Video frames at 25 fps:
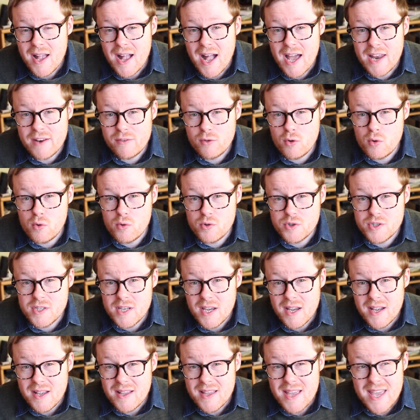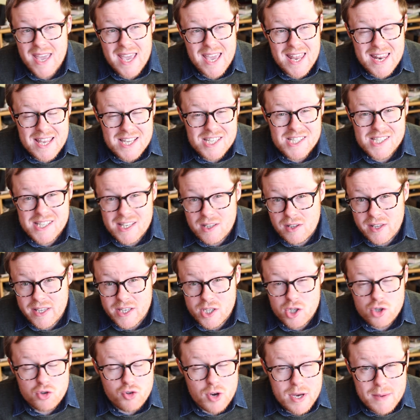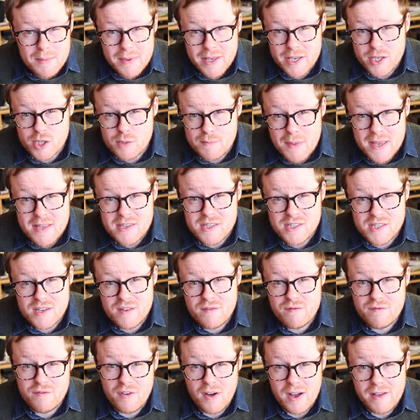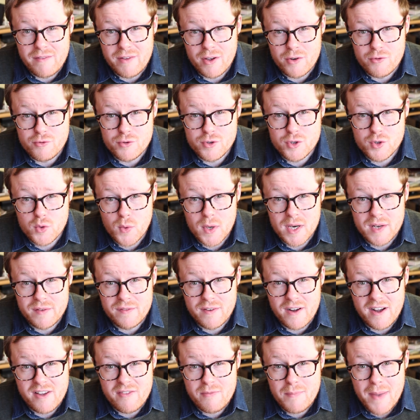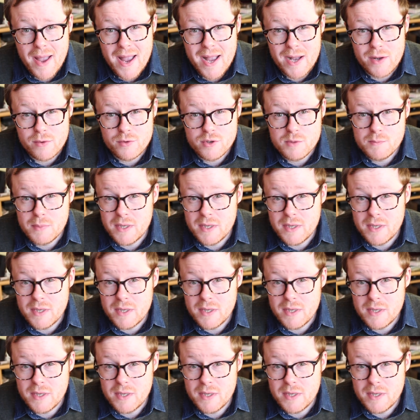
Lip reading: And of course, it is still extremely expensive, £525,